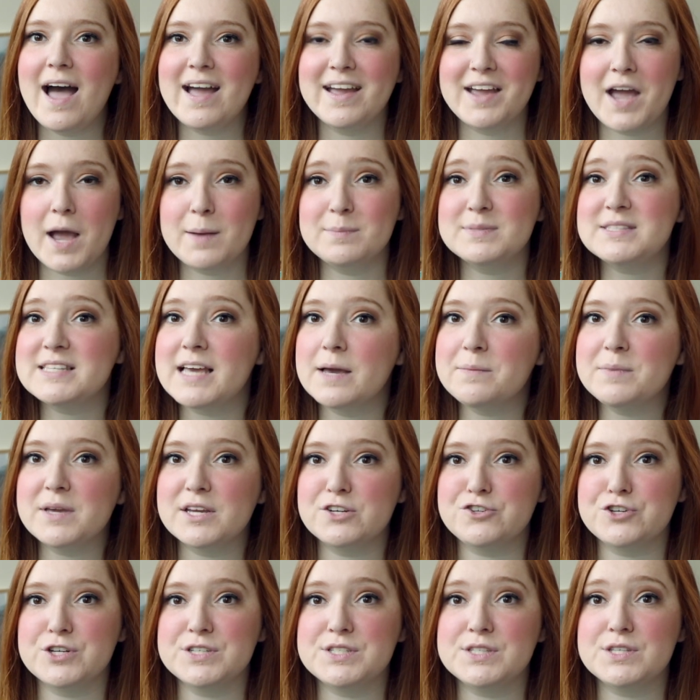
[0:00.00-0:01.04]
Hi, I'm Sam
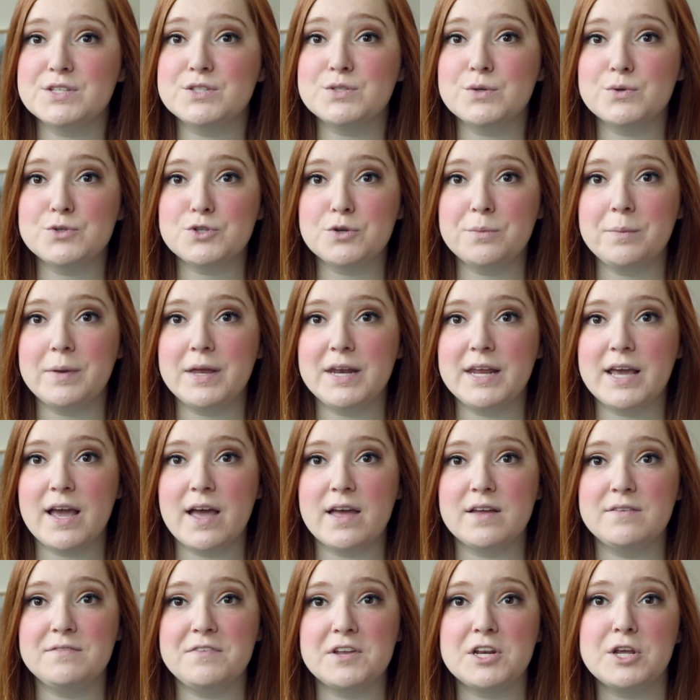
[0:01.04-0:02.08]
Gidris, the social media
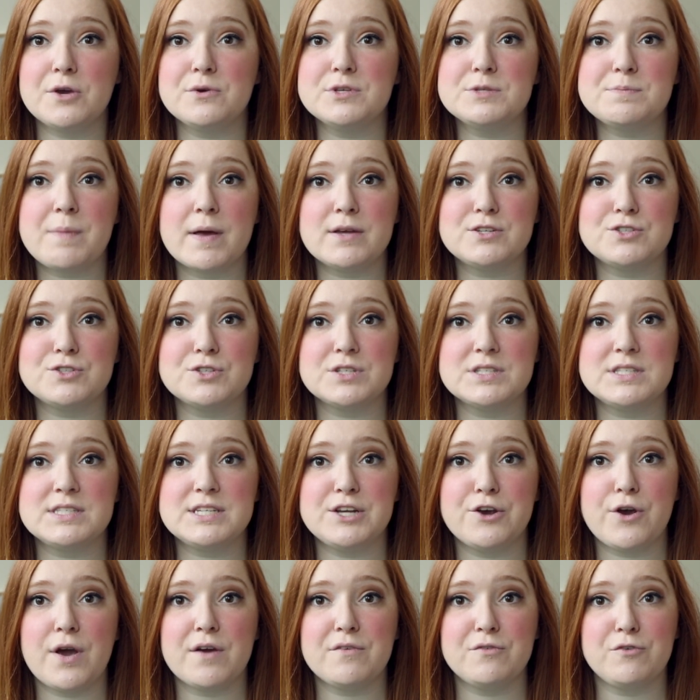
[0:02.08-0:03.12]
and video specialist
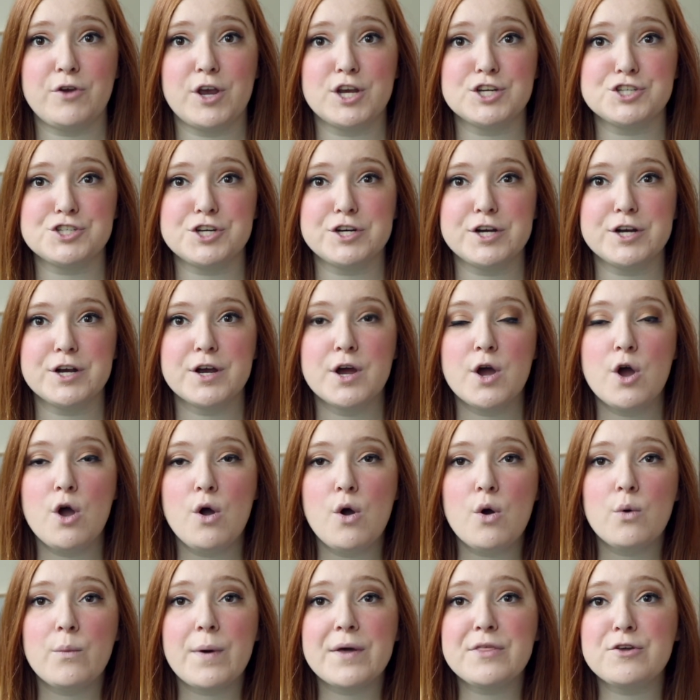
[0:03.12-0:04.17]
here at Frazer.
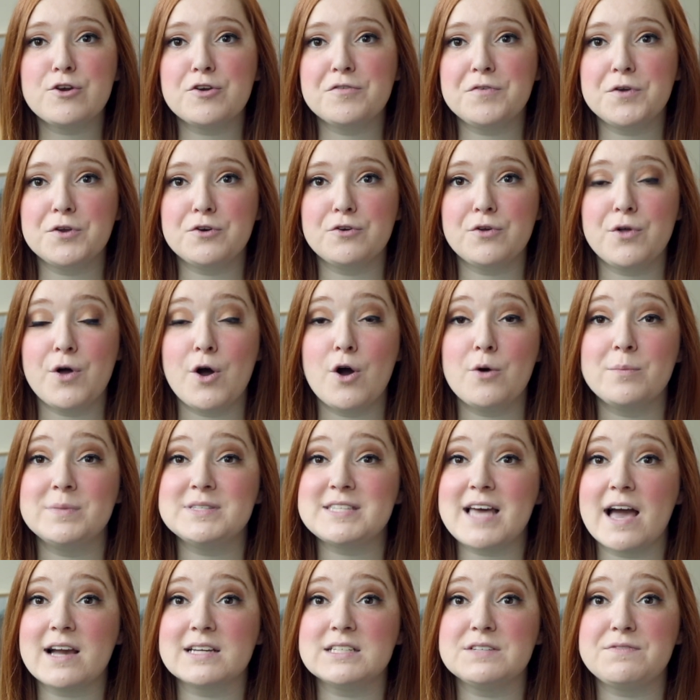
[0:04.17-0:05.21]
Whether your funeral home
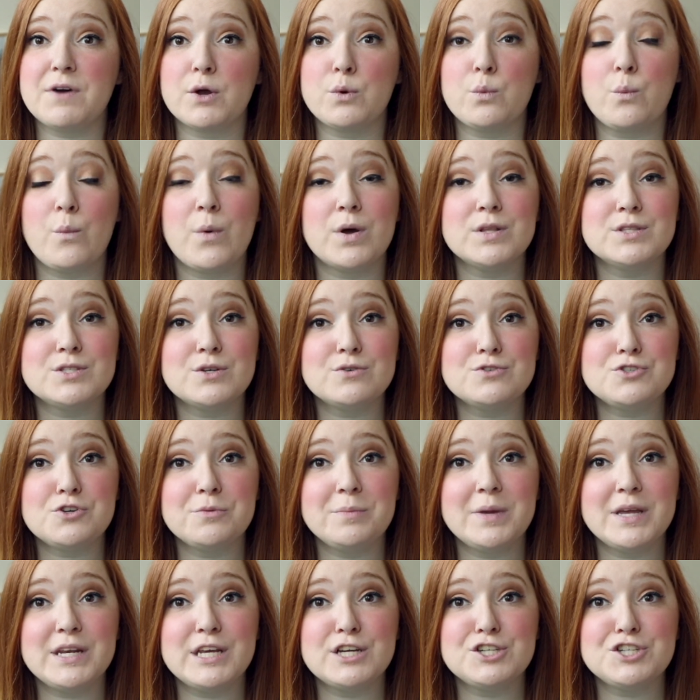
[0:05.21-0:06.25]
is active on one social
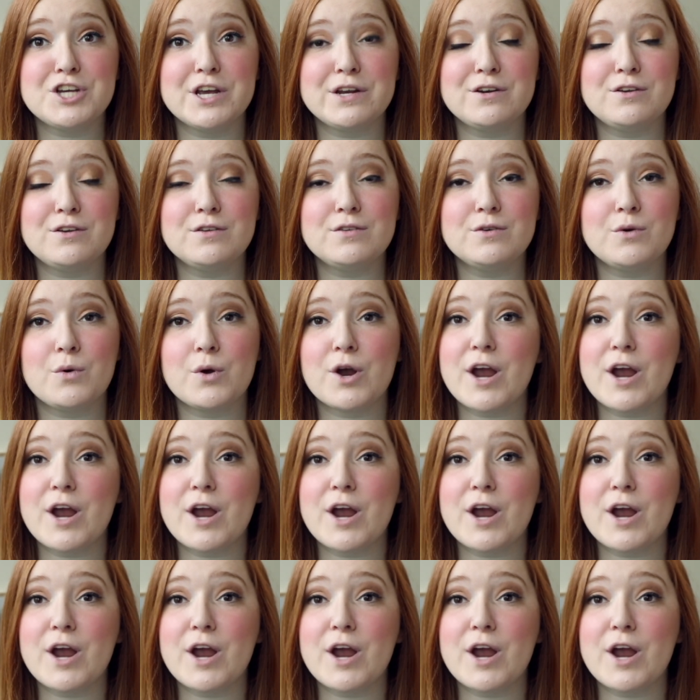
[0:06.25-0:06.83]
media channel